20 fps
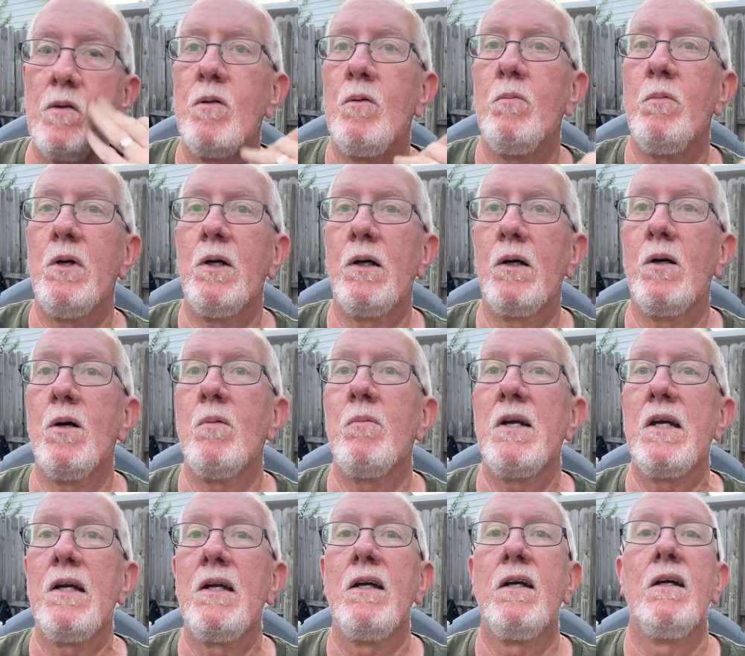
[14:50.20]
Bug on me.
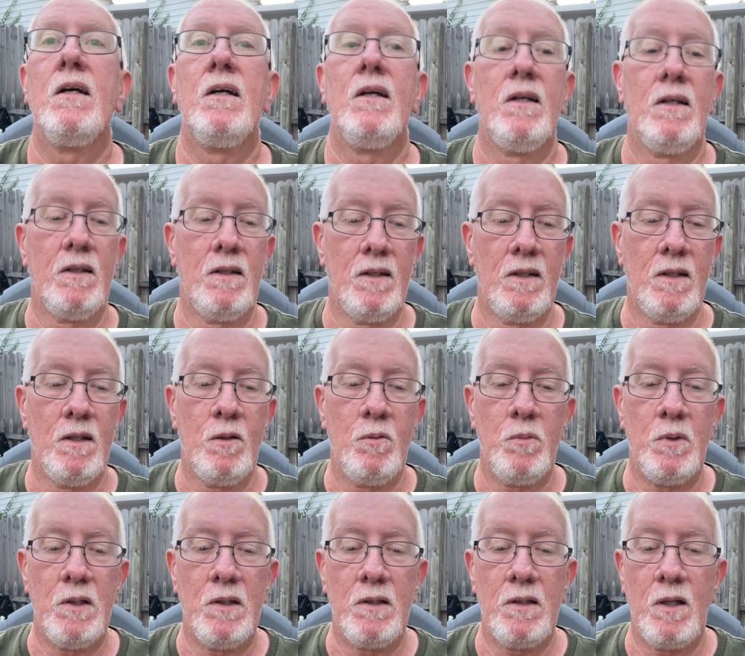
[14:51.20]

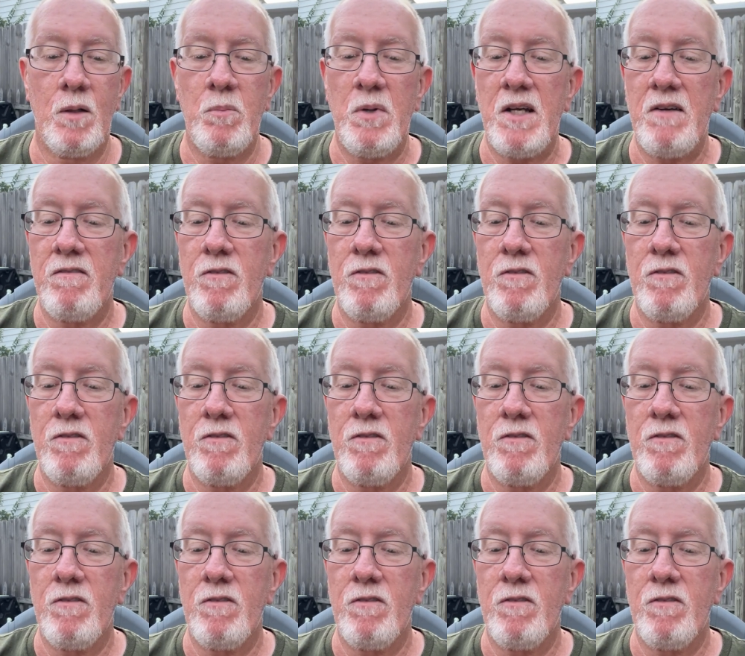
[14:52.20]
But I paid